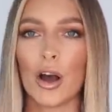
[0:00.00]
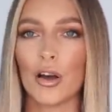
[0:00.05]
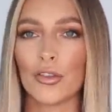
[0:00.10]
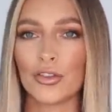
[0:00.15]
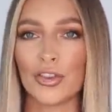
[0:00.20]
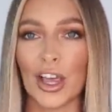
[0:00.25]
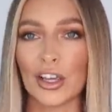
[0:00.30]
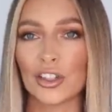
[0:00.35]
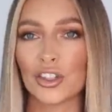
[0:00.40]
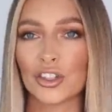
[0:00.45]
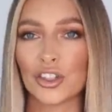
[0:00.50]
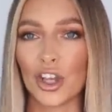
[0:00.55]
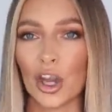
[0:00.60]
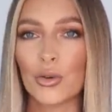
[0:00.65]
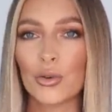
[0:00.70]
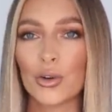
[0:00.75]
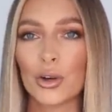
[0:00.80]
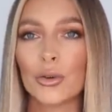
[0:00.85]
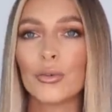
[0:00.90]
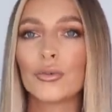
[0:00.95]
They're
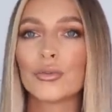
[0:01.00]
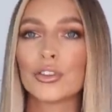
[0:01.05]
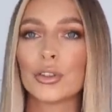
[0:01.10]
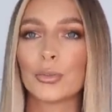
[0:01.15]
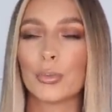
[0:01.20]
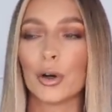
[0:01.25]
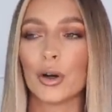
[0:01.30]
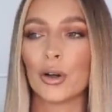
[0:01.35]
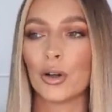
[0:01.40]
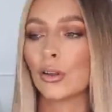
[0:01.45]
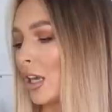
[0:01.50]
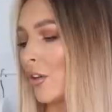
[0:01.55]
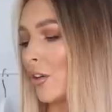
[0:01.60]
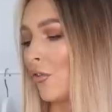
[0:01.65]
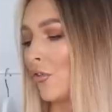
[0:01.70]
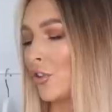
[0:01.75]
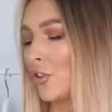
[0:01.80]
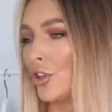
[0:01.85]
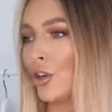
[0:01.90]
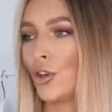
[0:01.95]
so comfortable.
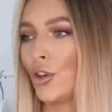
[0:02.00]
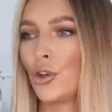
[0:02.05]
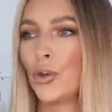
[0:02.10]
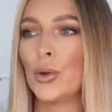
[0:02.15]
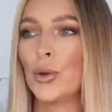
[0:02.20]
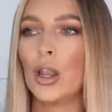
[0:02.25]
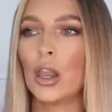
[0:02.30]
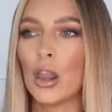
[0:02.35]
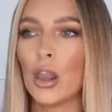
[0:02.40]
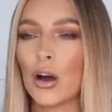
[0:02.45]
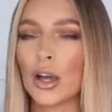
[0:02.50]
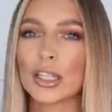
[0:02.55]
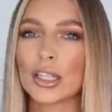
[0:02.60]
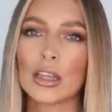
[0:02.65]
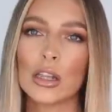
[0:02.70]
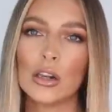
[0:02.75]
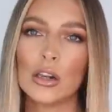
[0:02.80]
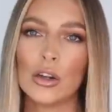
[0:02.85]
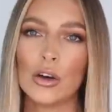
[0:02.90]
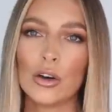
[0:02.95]
If you like
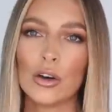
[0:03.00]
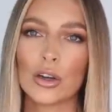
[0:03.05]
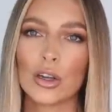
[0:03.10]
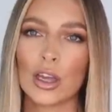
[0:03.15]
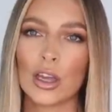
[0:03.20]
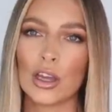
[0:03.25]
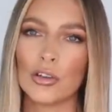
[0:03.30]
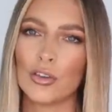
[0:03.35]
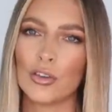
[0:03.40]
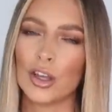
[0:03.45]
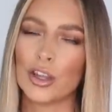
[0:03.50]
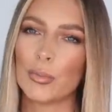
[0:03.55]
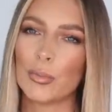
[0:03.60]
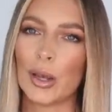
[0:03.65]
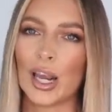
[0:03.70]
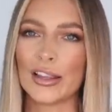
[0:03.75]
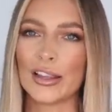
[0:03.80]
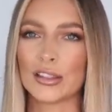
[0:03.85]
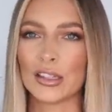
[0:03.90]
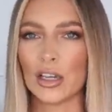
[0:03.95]
the look of like the
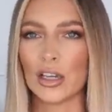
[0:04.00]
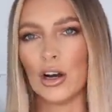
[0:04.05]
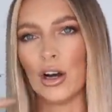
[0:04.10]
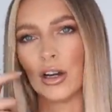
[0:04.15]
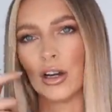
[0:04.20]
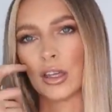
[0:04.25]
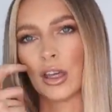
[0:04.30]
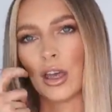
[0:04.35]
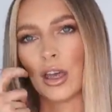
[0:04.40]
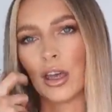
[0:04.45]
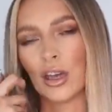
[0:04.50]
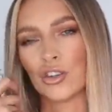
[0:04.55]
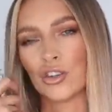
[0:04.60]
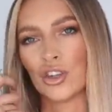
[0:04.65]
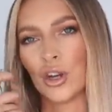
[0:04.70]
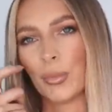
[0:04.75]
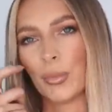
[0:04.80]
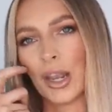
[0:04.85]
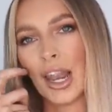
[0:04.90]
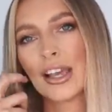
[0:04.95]
Balenciaga
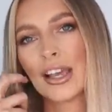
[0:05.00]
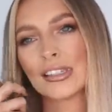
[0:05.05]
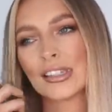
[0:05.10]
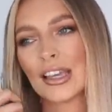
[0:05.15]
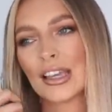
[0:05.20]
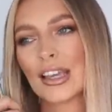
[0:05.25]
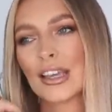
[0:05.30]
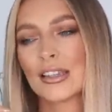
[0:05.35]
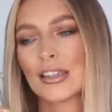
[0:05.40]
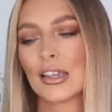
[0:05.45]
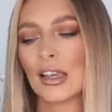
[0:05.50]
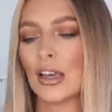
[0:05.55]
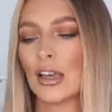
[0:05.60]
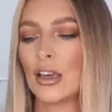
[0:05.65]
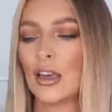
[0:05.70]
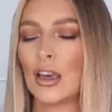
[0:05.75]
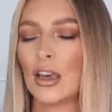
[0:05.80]
Triple S's